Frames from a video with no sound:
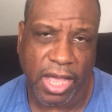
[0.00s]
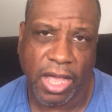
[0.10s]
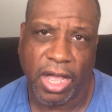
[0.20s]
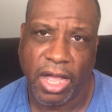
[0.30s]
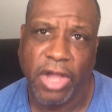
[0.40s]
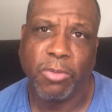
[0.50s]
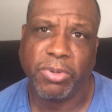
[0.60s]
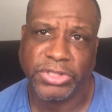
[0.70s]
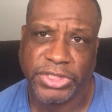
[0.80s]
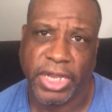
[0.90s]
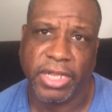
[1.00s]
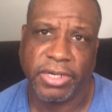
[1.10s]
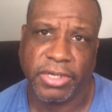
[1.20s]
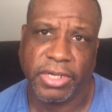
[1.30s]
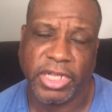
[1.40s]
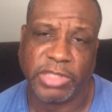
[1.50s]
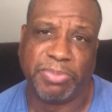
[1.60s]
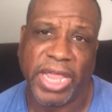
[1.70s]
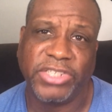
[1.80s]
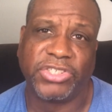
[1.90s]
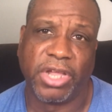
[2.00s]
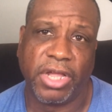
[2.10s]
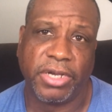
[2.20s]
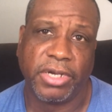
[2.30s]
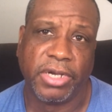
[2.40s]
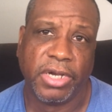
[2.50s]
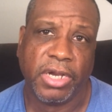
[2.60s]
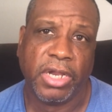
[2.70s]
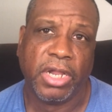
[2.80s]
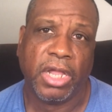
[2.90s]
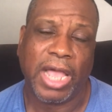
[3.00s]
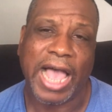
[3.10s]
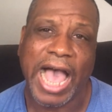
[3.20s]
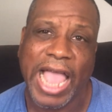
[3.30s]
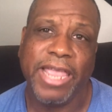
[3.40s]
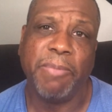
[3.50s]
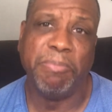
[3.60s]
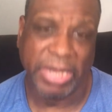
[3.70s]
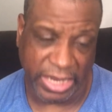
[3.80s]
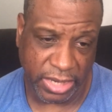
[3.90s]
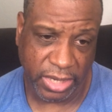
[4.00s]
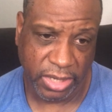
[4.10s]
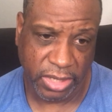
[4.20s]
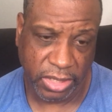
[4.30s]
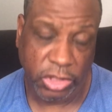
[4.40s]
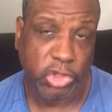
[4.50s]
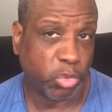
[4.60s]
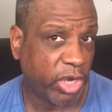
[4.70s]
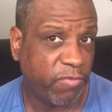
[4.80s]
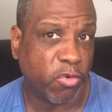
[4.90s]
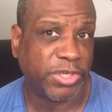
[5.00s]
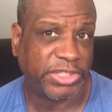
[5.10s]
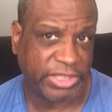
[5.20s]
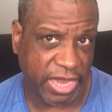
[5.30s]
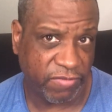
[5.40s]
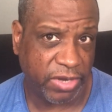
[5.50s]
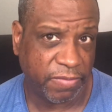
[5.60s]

100% is based on I am me 24/7.